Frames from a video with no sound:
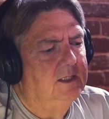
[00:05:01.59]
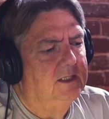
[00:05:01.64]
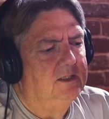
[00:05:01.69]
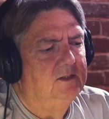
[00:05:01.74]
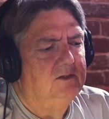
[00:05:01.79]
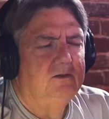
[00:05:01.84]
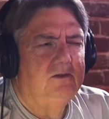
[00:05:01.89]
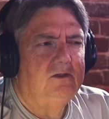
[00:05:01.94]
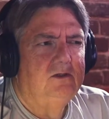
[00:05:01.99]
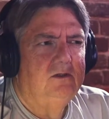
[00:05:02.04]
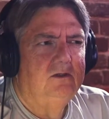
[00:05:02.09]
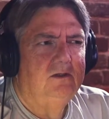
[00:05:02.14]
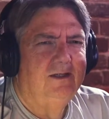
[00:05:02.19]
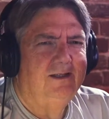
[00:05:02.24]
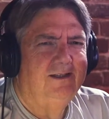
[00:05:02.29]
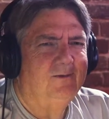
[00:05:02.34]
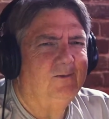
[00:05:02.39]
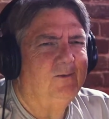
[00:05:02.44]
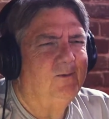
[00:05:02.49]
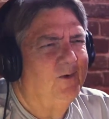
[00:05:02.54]
You
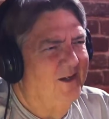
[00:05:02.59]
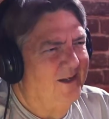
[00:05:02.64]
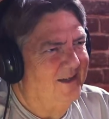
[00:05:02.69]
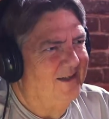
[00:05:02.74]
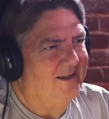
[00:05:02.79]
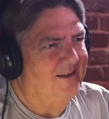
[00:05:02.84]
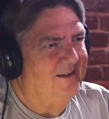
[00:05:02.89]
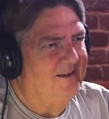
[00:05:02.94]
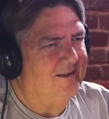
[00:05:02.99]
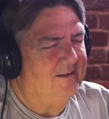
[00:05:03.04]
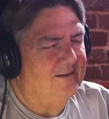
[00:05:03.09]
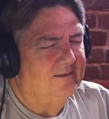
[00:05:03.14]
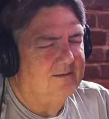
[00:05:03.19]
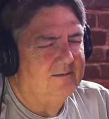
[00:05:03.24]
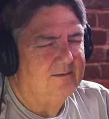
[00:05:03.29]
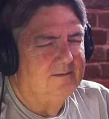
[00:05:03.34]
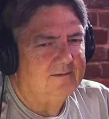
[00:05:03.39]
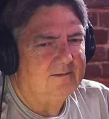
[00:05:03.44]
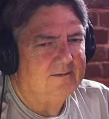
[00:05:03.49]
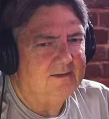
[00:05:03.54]
in a way
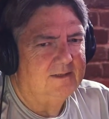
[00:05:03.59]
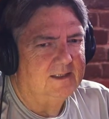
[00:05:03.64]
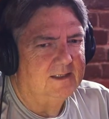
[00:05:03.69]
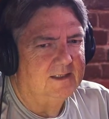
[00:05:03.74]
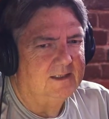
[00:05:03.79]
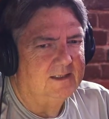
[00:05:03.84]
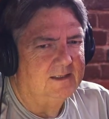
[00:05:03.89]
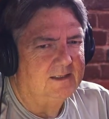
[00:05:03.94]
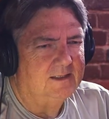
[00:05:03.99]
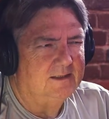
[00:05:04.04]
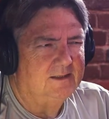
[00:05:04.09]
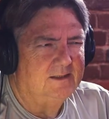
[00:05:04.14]
uh,